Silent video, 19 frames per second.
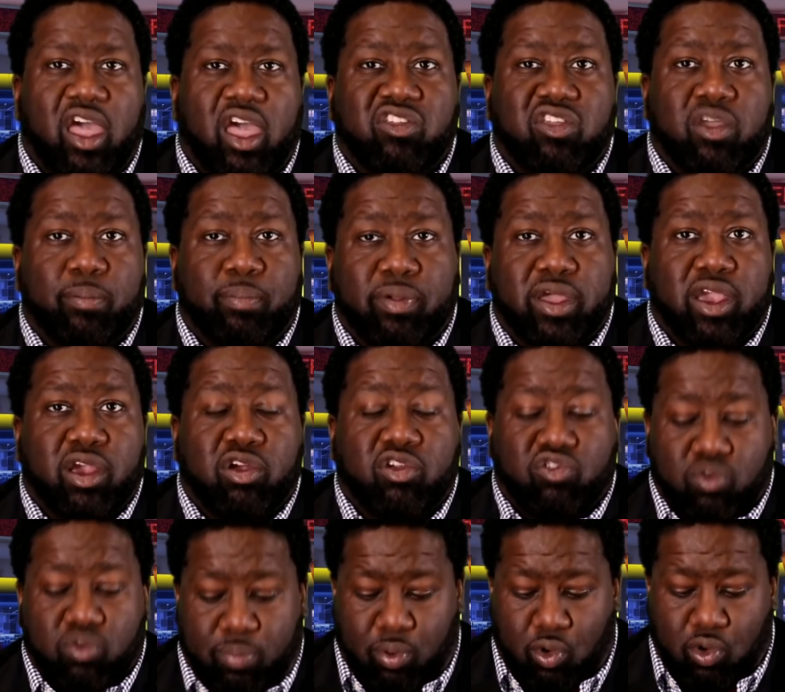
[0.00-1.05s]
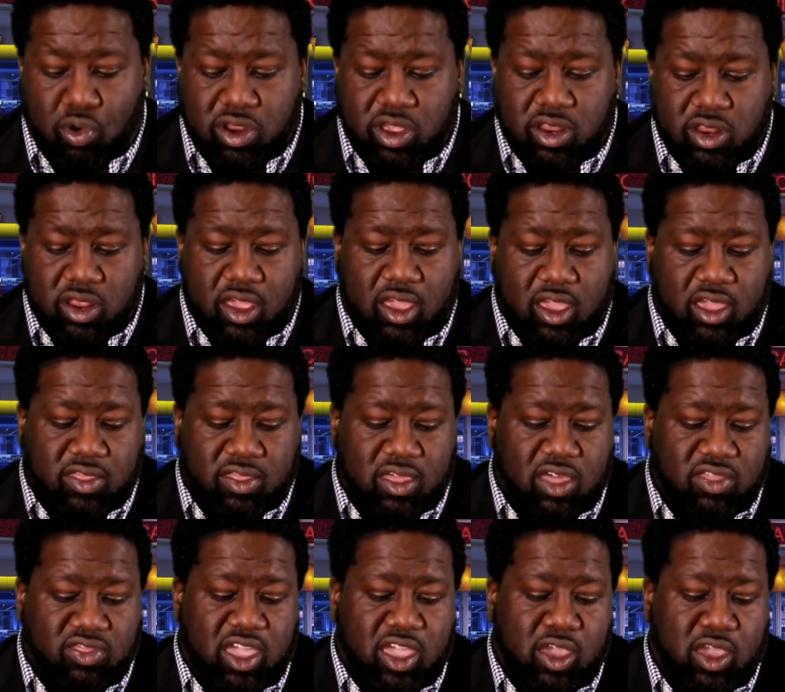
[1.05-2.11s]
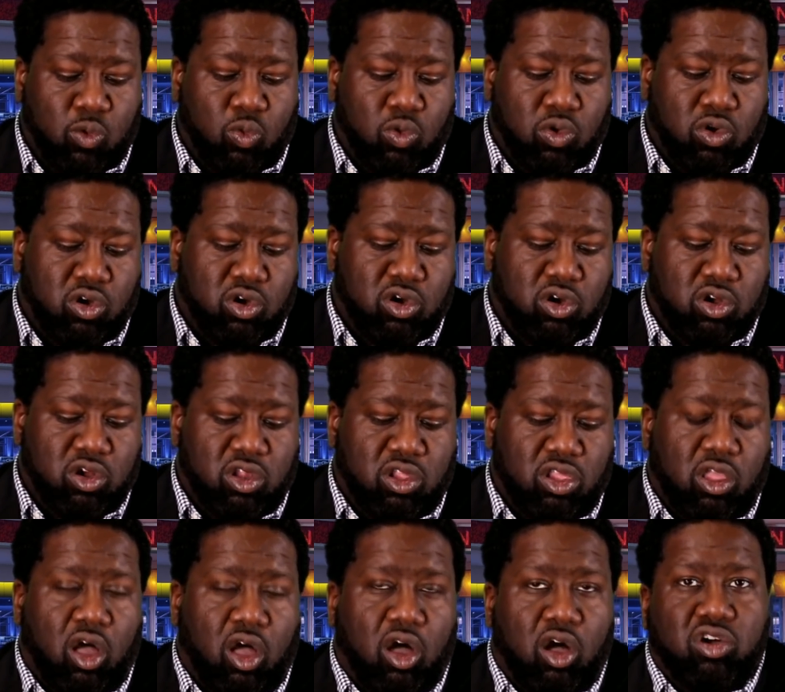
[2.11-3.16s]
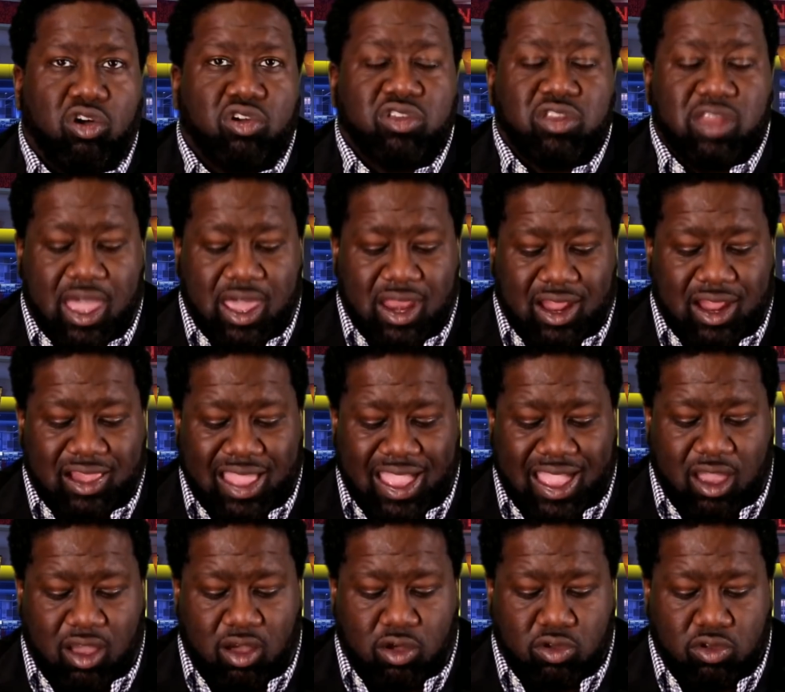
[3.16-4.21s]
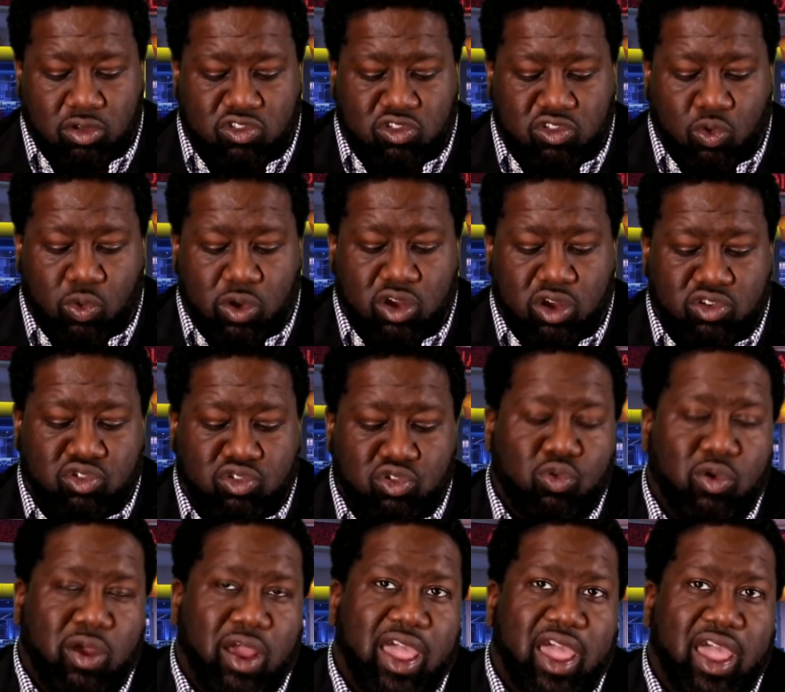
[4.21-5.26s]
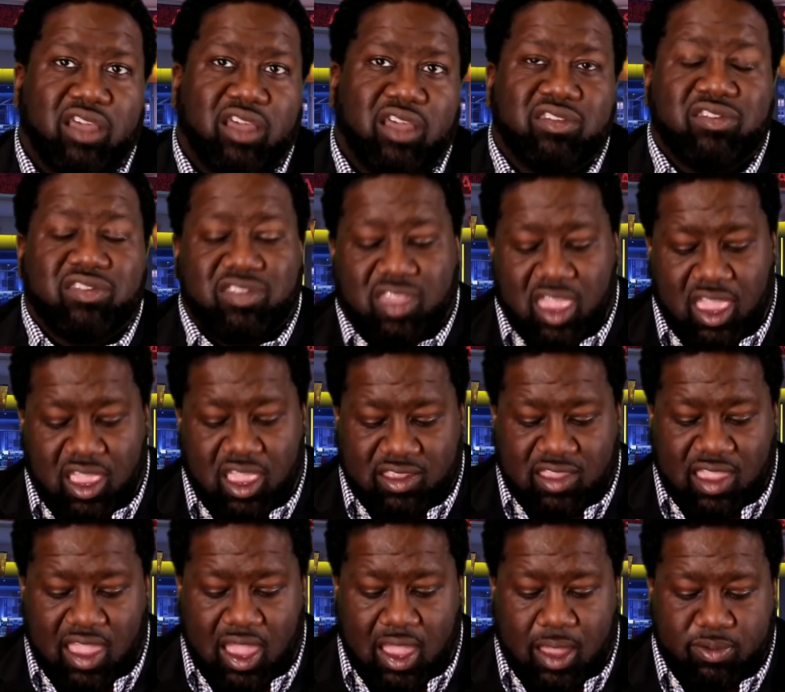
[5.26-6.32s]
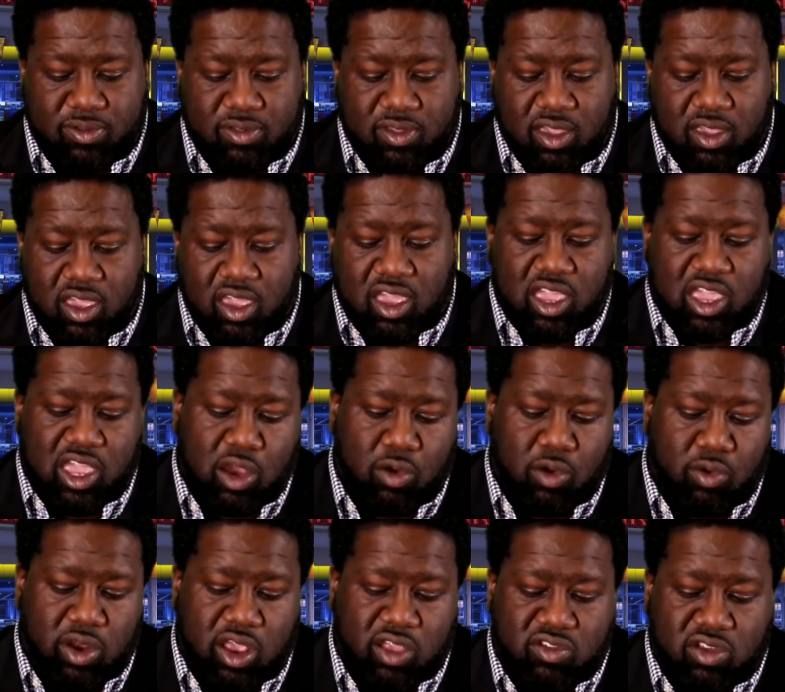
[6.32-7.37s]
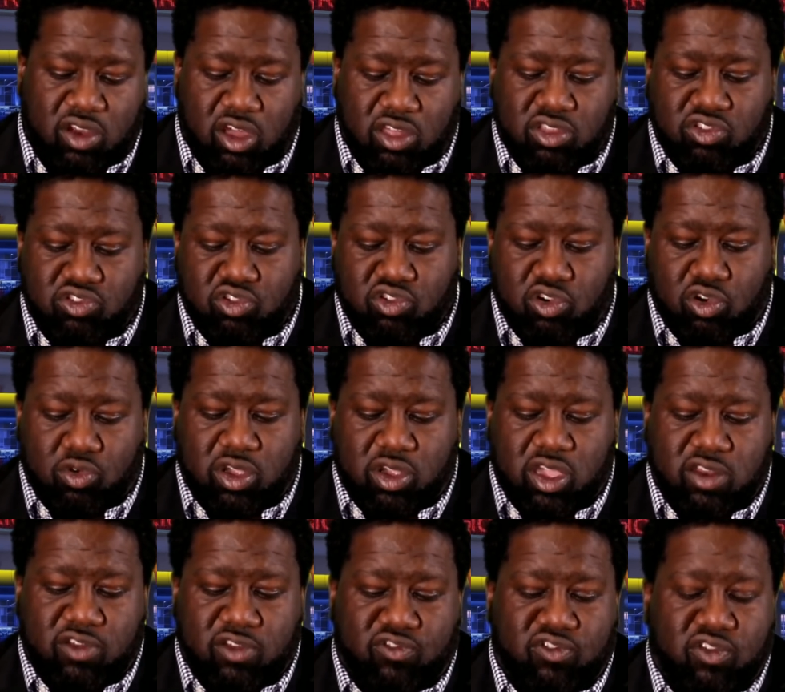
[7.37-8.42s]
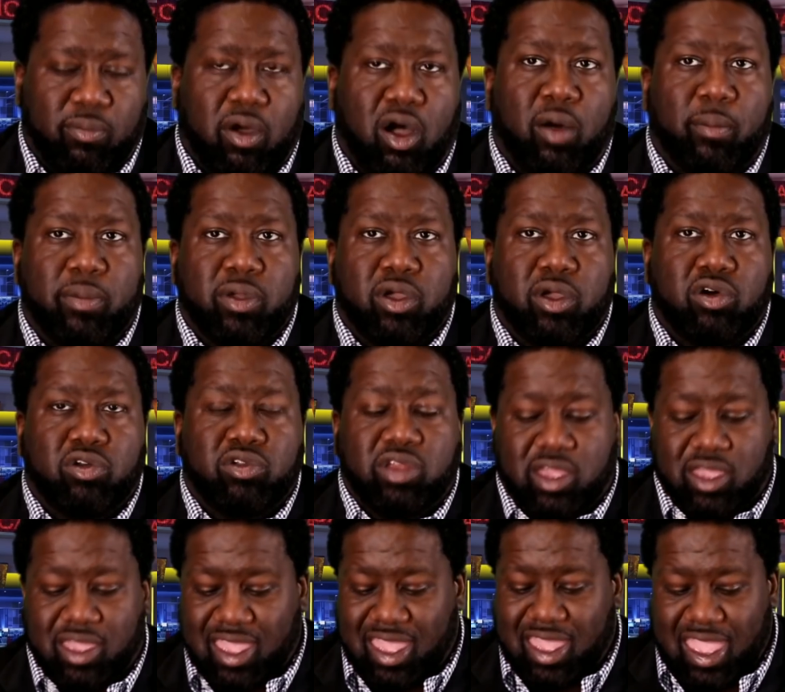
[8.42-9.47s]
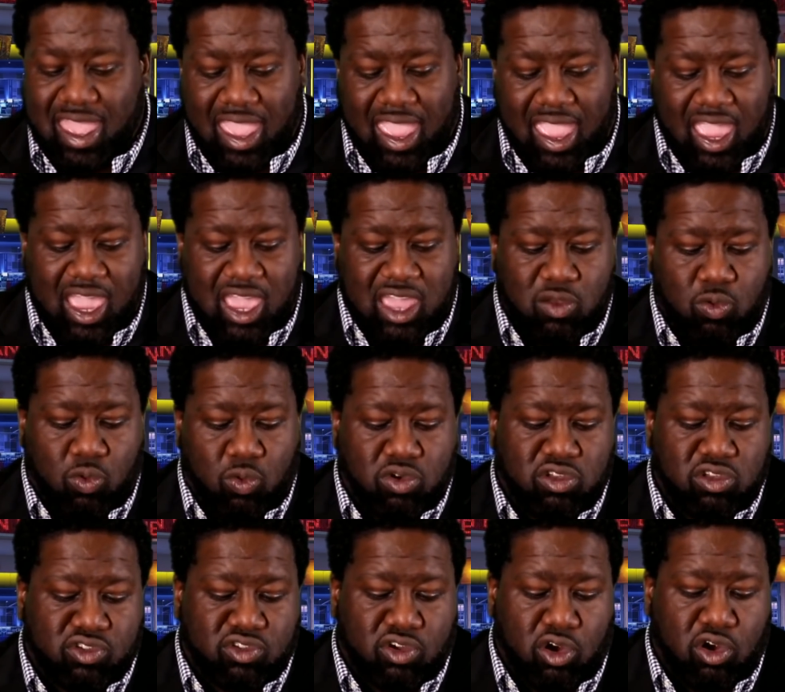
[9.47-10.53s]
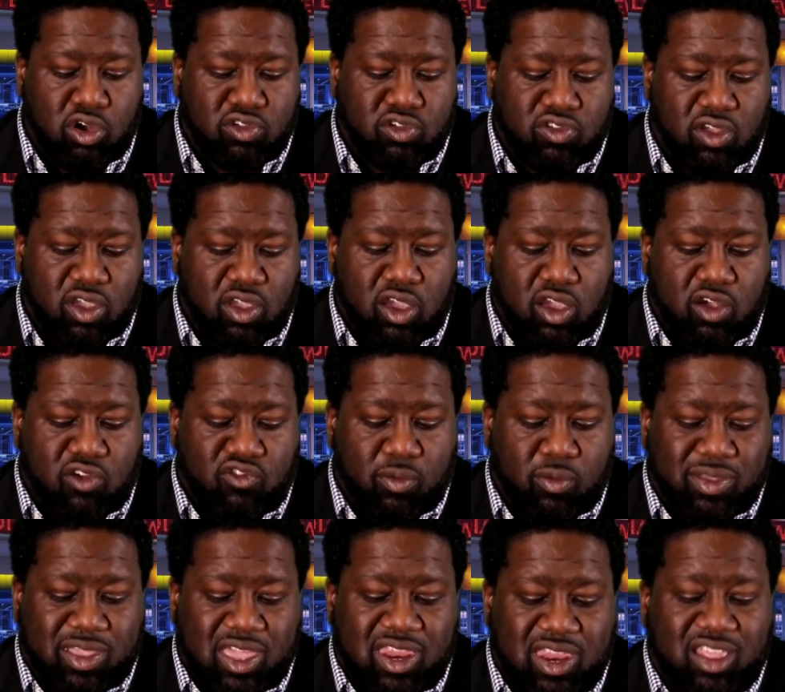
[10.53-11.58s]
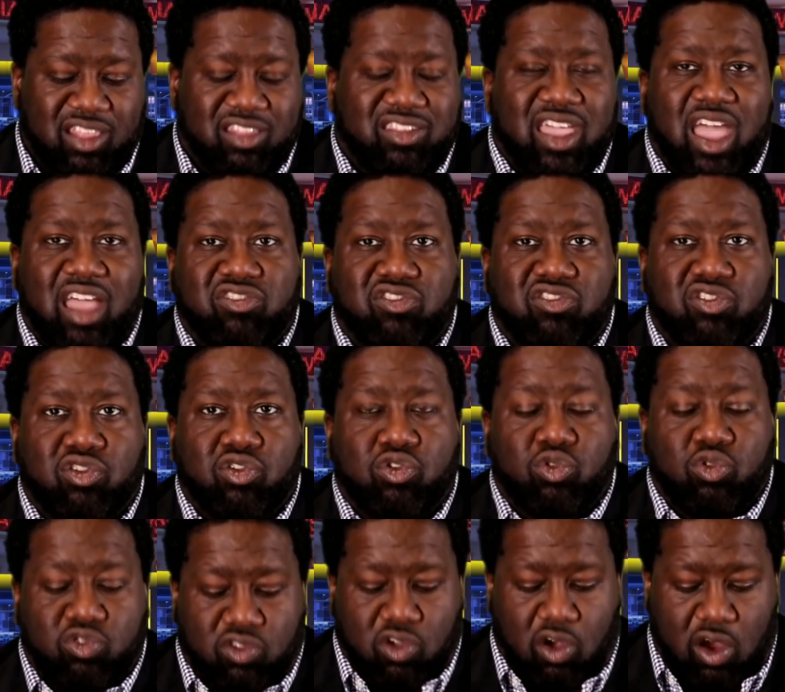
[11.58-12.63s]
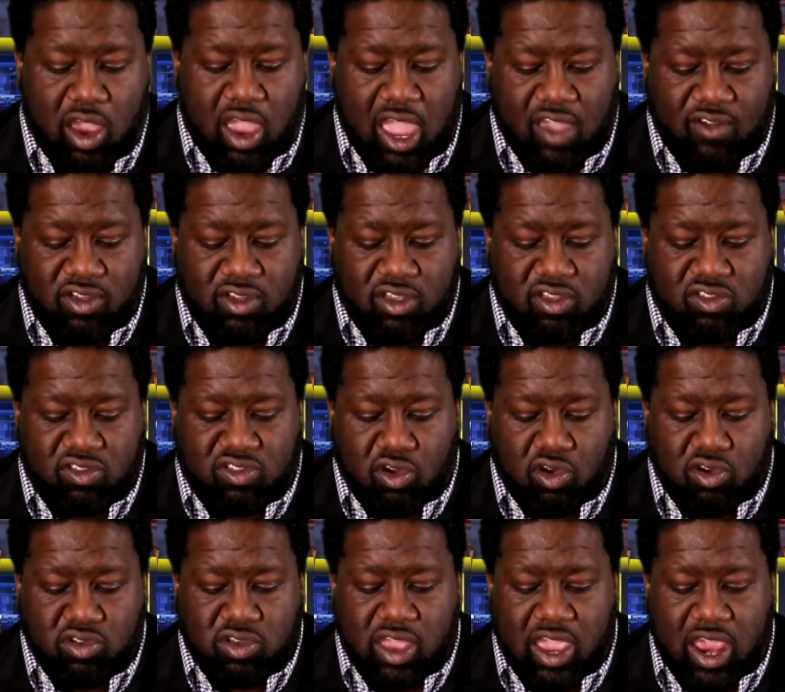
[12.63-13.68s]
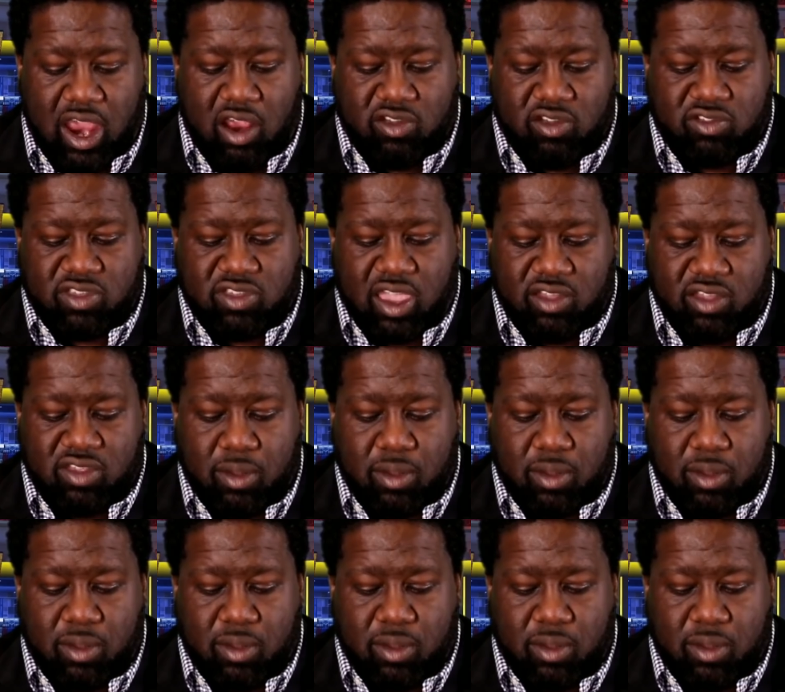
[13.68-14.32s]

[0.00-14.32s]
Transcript: As a players reported that they were long not allowed to wear do-rags, tank tops, earrings, and other jewelry in the football building and were discouraged from getting tattoos or having certain hairstyles.